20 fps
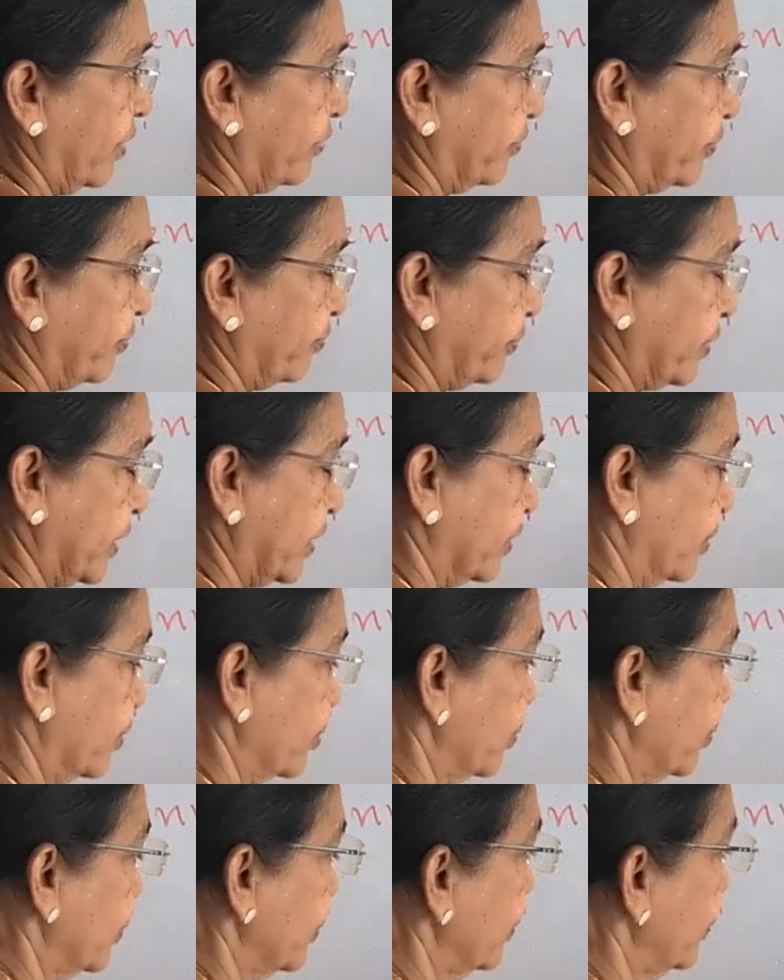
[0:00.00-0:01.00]
15
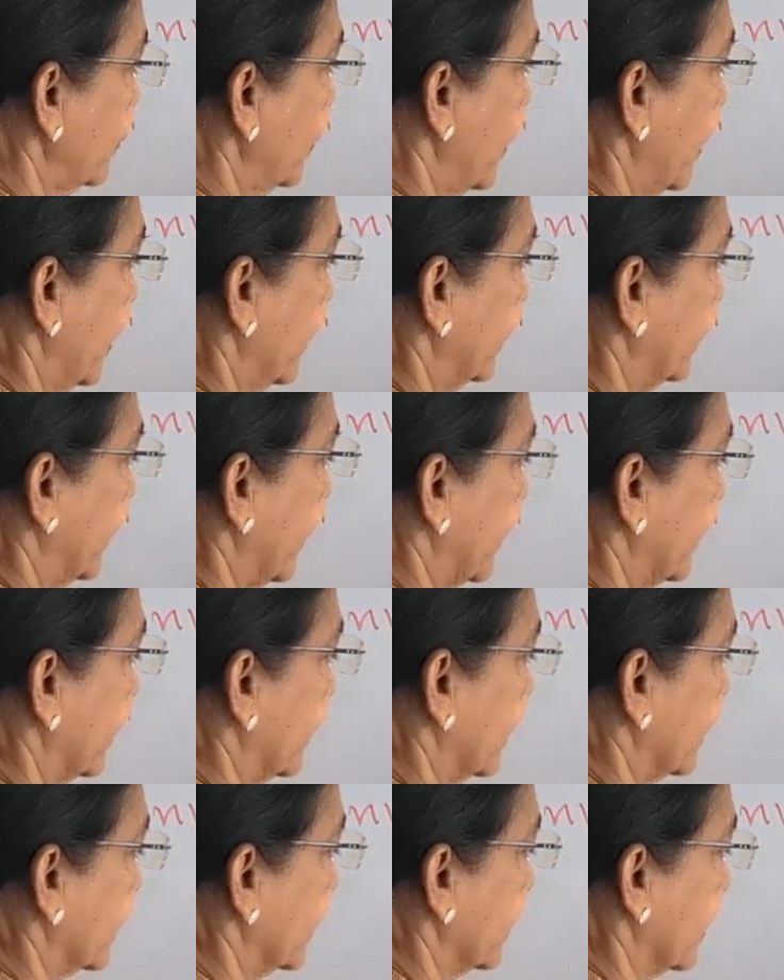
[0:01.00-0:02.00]
2s 30.
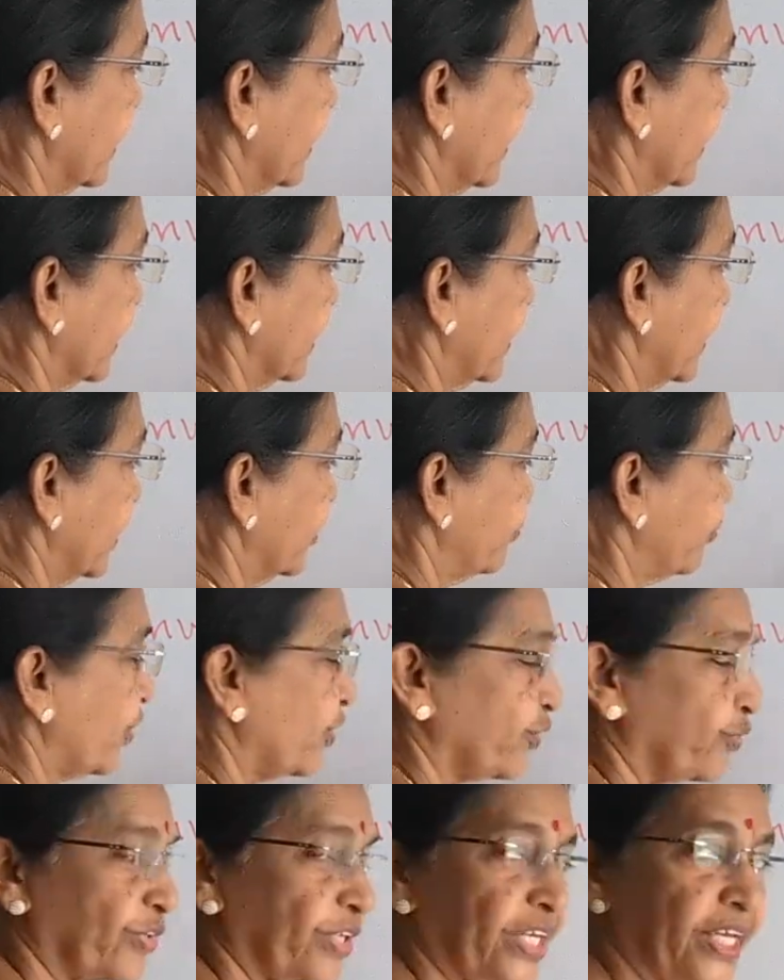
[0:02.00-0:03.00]
Therefore,
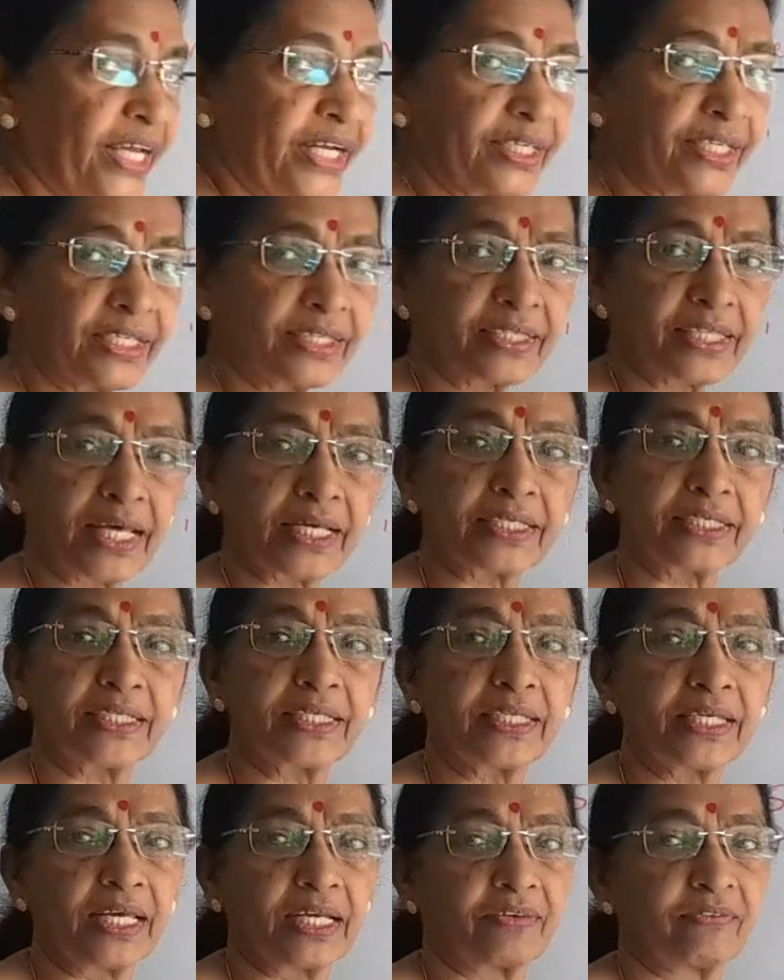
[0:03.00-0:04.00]
we get
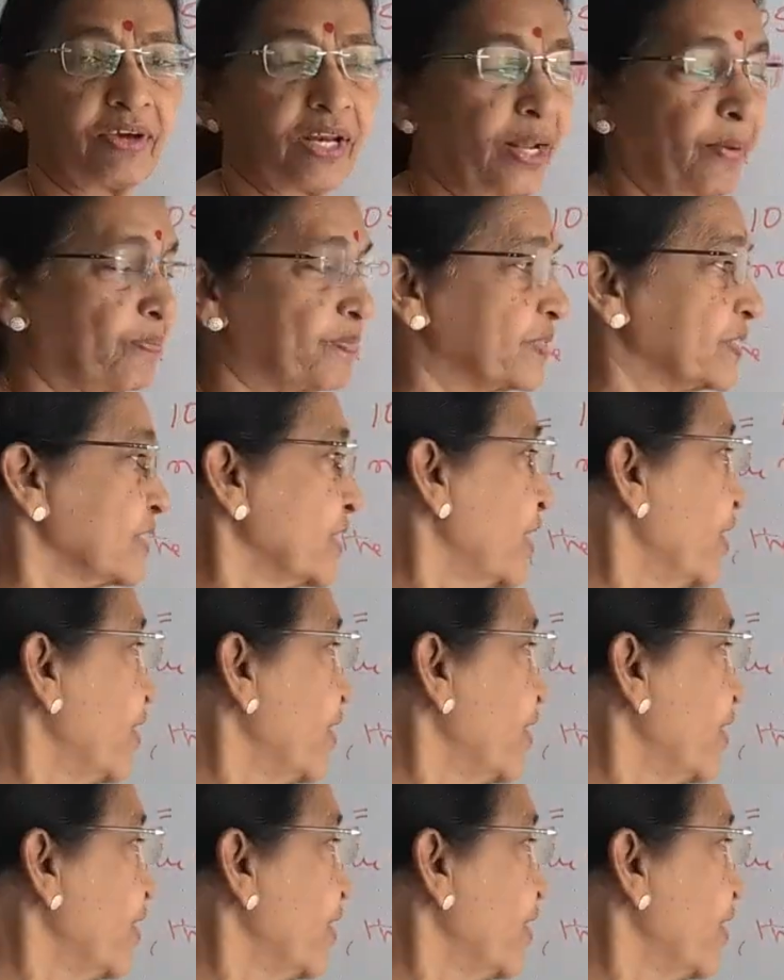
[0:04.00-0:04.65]
30 envelopes